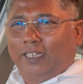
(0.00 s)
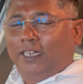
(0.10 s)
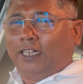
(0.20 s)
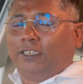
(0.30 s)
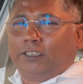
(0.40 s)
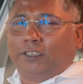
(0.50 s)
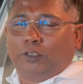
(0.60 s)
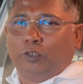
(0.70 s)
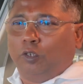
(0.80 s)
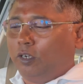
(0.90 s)
and adjust it
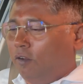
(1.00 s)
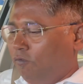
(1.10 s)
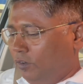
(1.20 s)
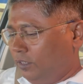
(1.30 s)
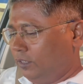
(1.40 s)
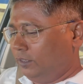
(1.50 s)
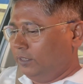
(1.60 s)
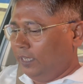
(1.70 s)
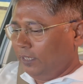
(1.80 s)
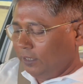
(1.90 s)
to your comfort.
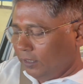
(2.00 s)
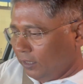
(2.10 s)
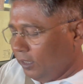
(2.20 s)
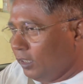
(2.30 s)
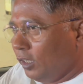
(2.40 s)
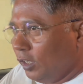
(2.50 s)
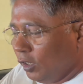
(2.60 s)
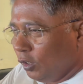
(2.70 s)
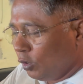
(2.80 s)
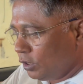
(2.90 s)
Then
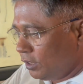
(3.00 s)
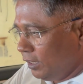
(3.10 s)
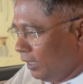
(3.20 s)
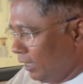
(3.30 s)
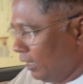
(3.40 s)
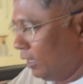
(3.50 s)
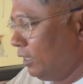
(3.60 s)
your steering.